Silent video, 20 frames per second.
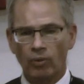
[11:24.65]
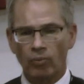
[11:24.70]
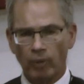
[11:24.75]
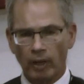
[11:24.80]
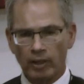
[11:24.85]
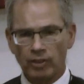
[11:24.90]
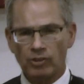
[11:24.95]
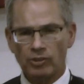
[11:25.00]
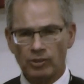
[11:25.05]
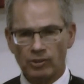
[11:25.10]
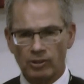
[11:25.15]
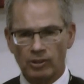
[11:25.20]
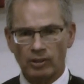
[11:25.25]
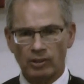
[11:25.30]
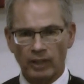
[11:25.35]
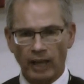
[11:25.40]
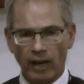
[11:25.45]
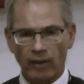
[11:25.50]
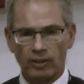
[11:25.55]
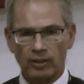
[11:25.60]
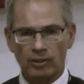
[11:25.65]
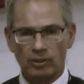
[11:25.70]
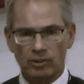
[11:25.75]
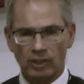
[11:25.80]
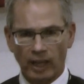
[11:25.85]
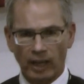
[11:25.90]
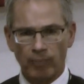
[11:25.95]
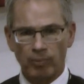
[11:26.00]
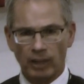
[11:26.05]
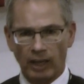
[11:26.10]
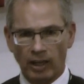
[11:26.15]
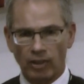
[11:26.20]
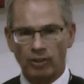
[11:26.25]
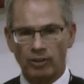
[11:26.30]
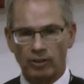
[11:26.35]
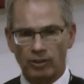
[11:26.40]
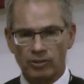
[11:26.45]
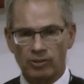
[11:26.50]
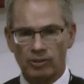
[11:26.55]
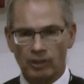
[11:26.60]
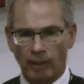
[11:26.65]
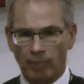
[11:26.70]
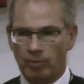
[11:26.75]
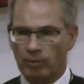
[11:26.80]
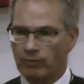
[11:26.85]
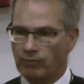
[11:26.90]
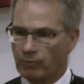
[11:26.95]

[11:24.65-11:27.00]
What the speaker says: why don't you sit down at the table, I'll cook supper